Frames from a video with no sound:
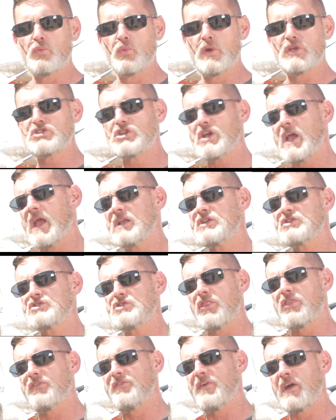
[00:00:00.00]
We changed
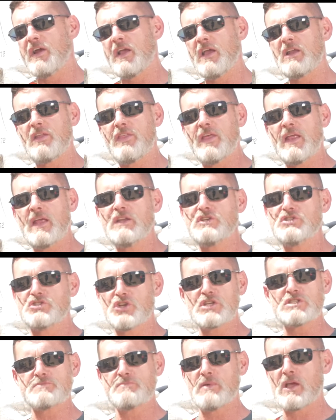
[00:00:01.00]
at the very end of the day
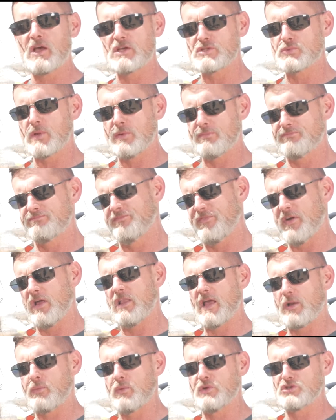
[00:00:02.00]
just because we felt
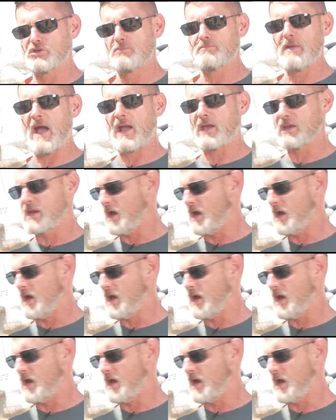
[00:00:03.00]
like we should back